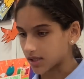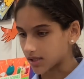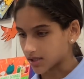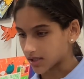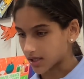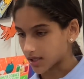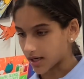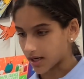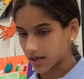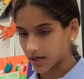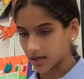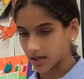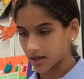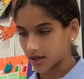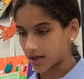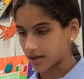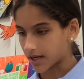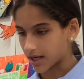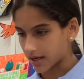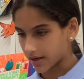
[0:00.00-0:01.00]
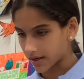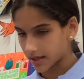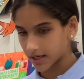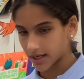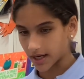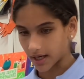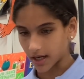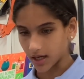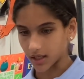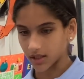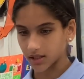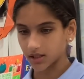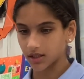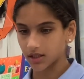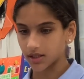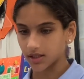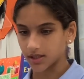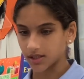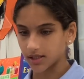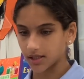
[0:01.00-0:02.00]
as a caring character
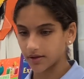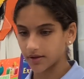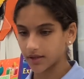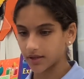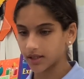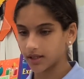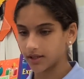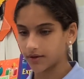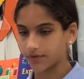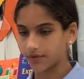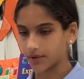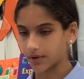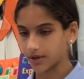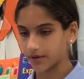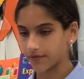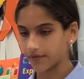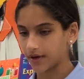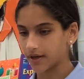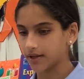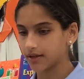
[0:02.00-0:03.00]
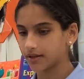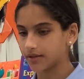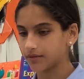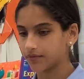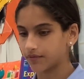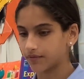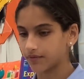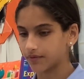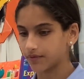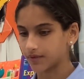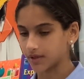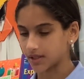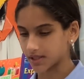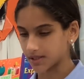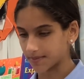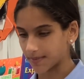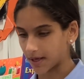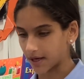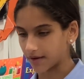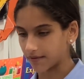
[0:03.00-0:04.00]
considering he fortified the
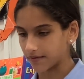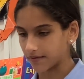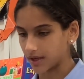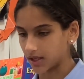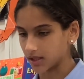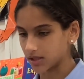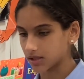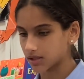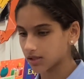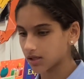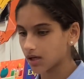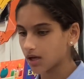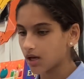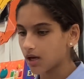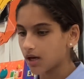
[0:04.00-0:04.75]
speck of dust,